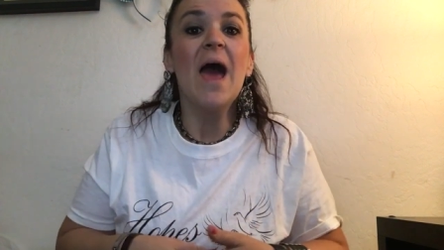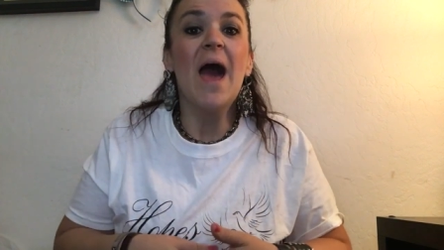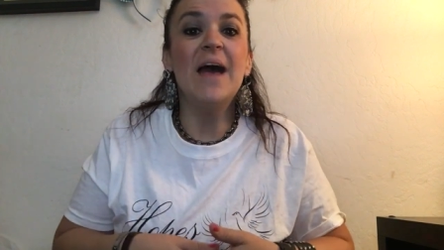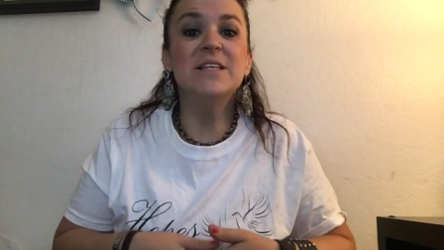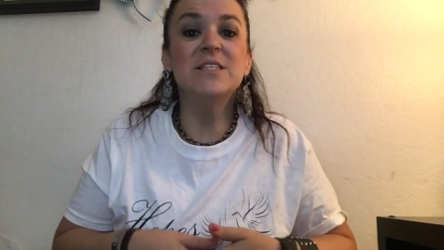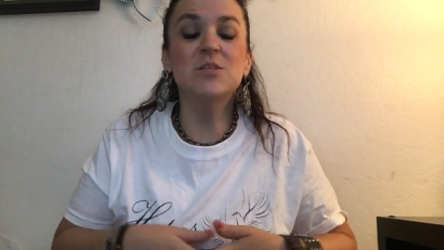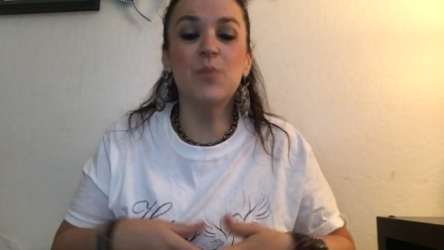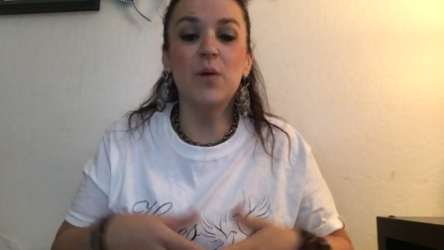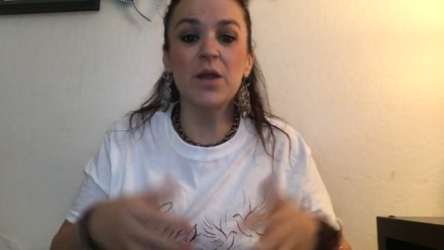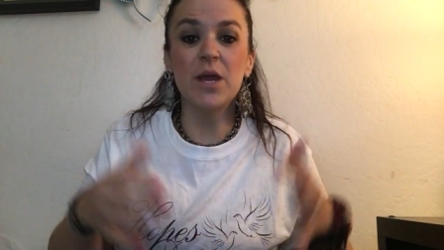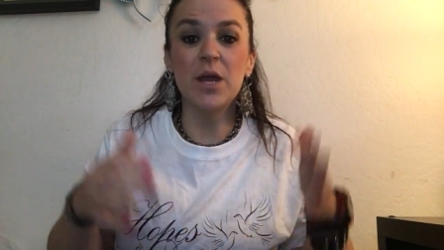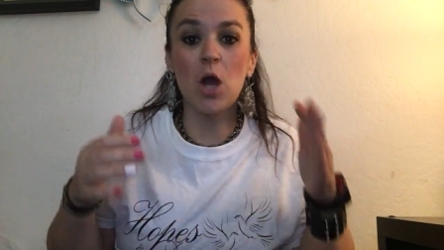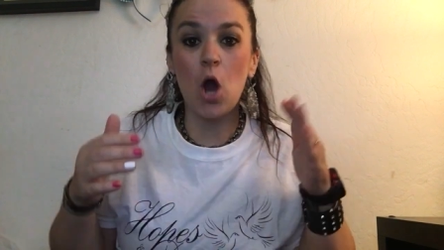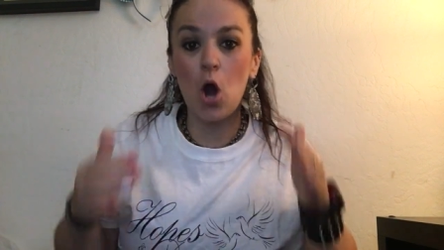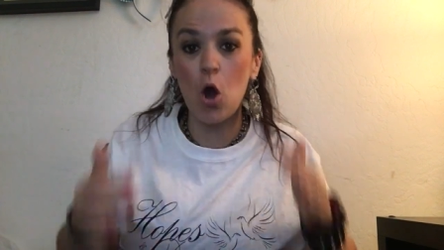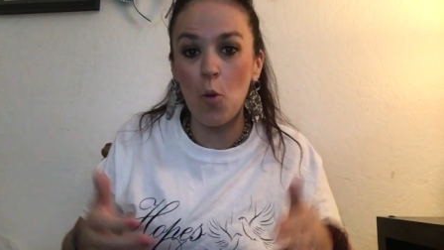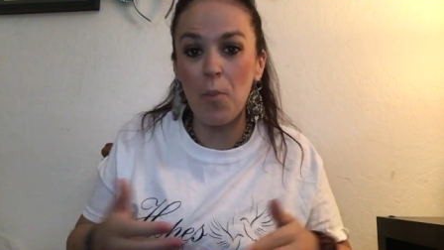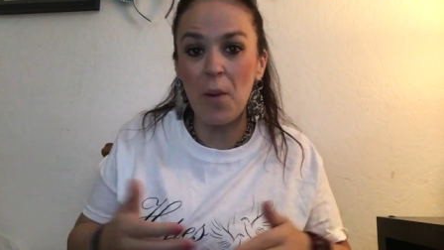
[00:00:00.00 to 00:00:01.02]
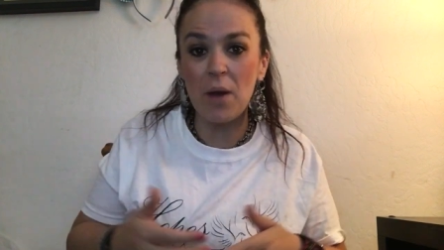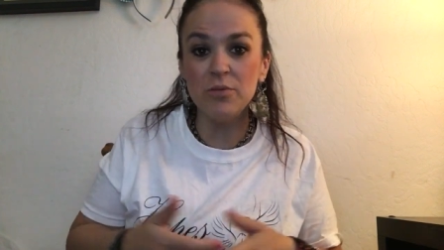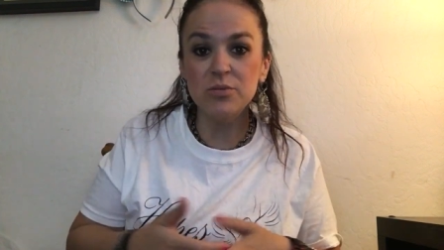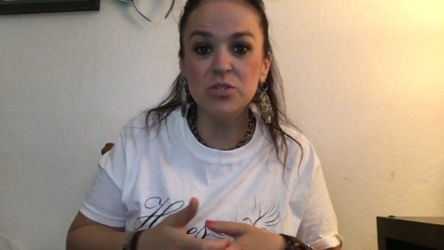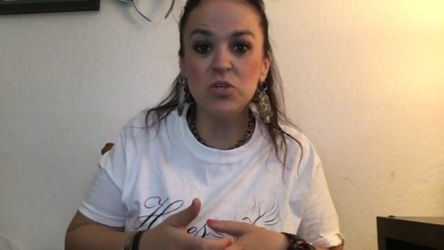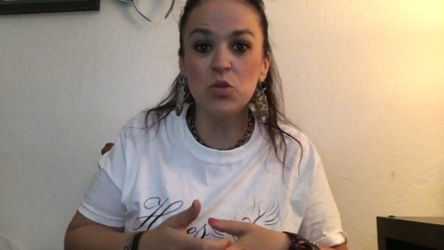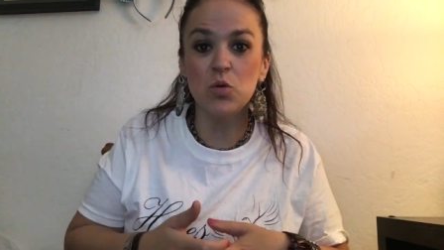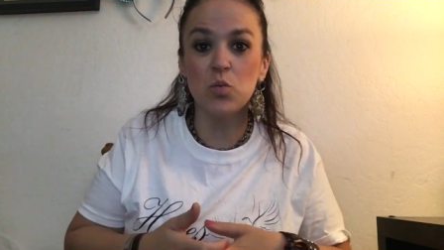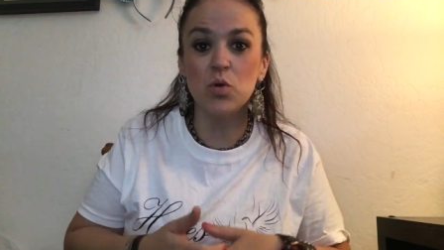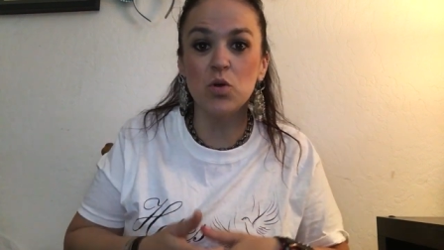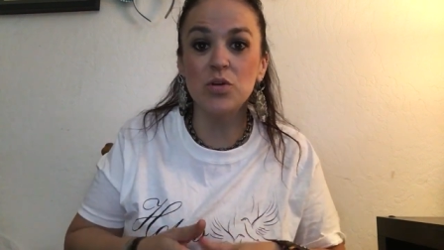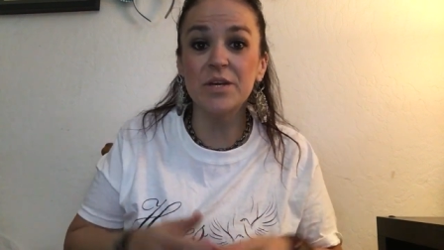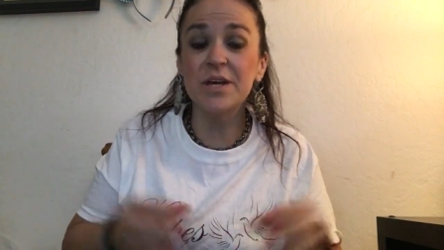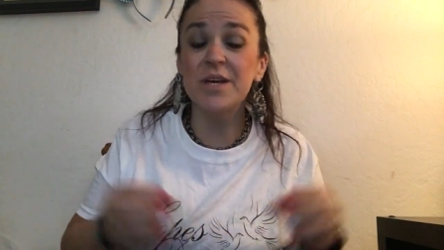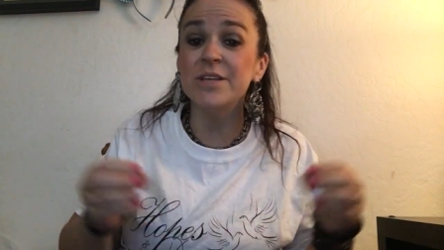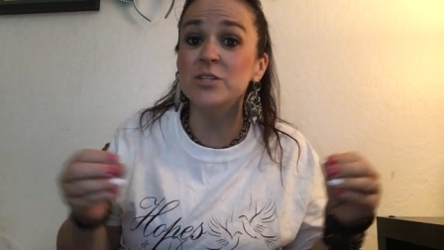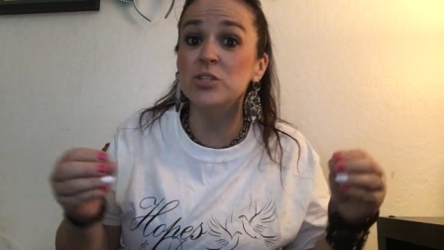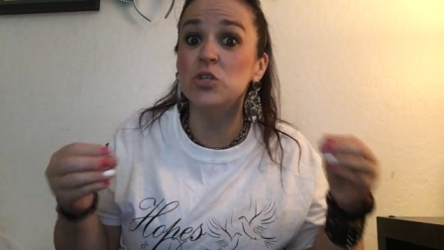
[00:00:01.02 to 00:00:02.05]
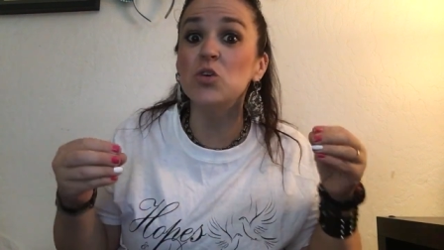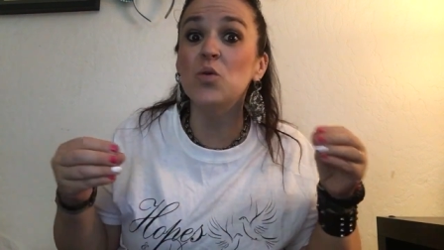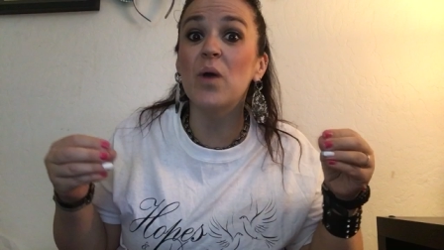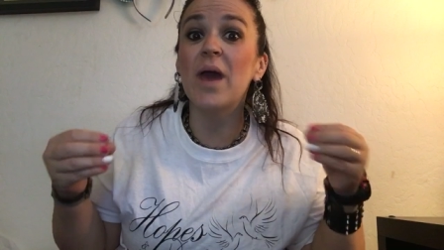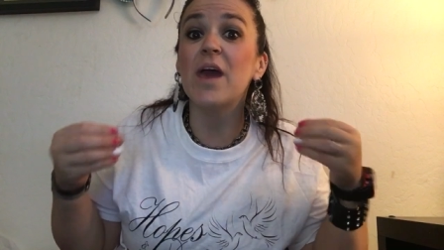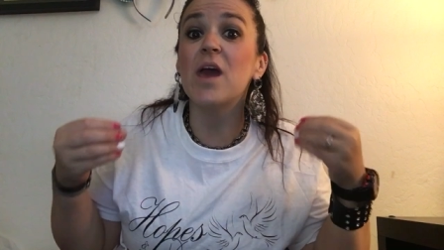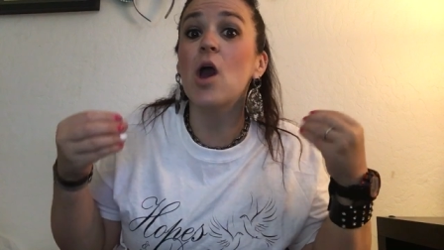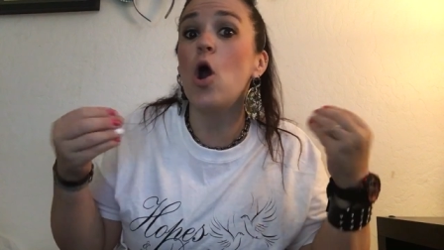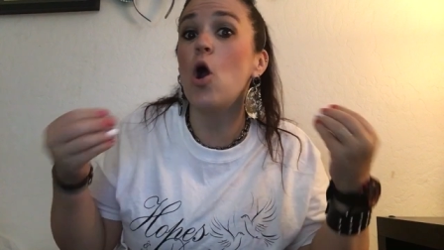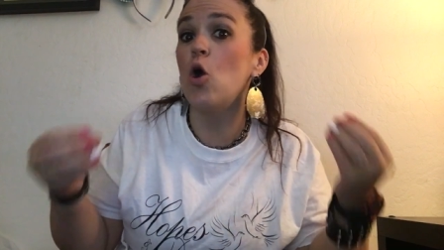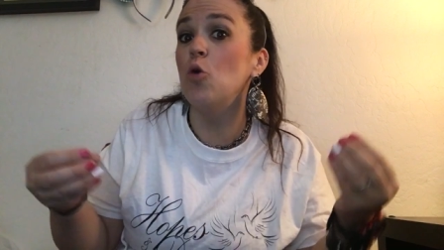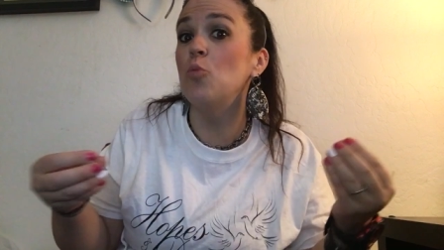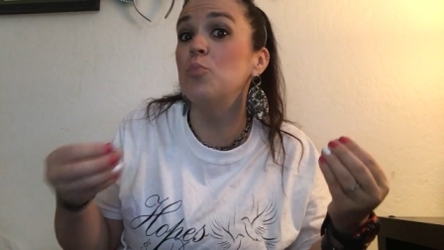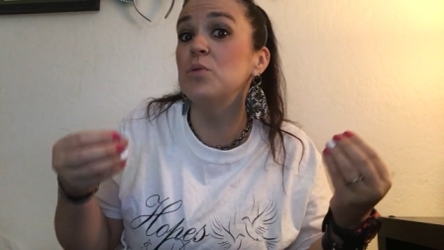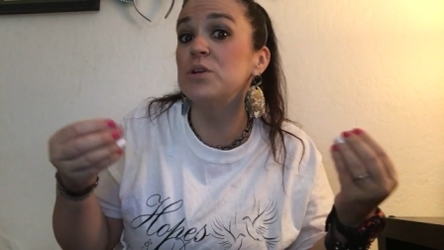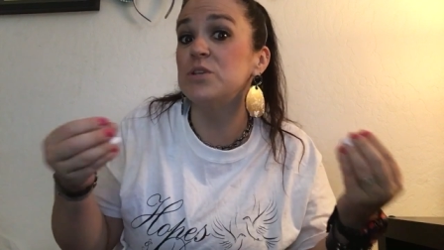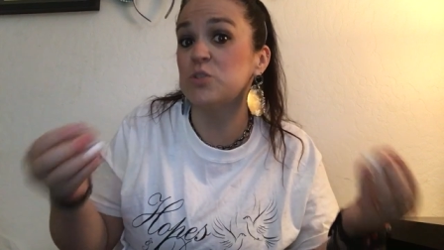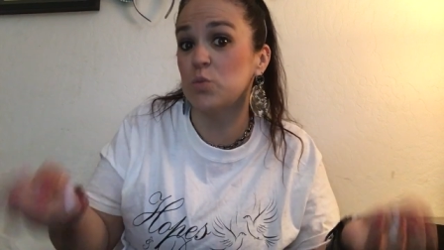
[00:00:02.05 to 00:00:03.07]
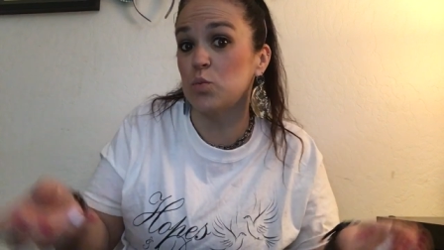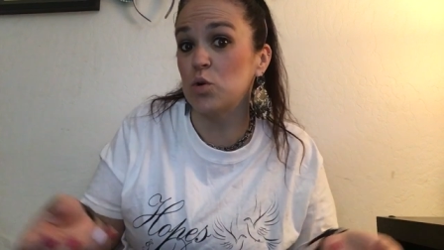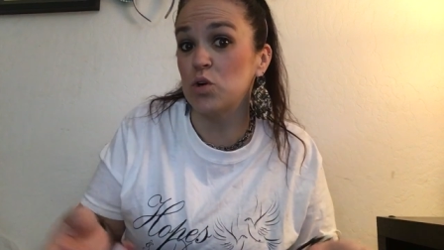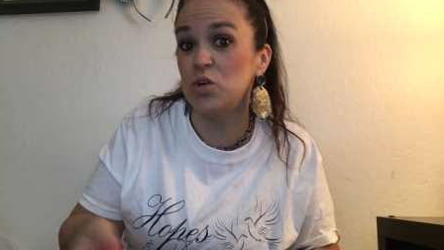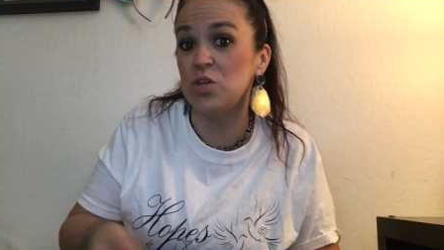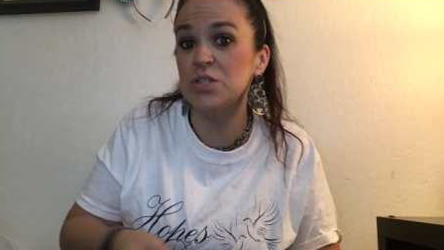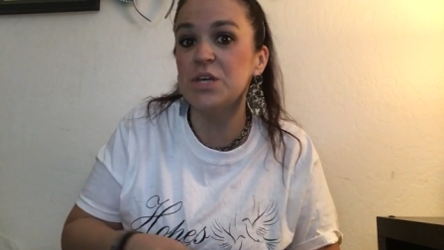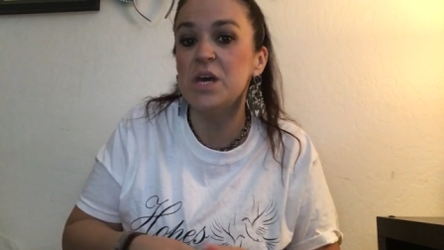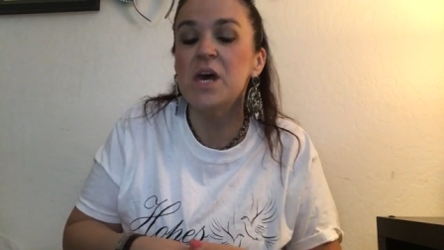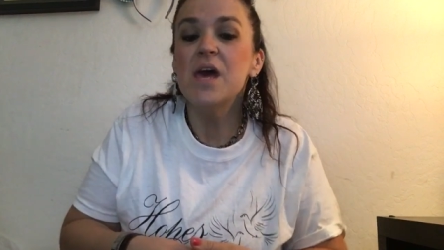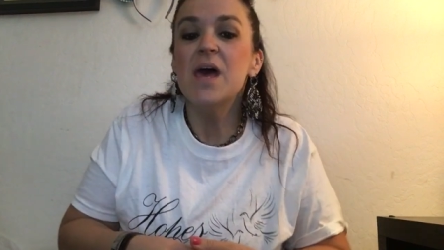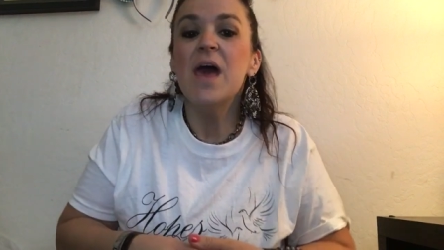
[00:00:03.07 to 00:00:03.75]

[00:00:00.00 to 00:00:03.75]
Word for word: and spreading hope out into the world, into a hopeless world,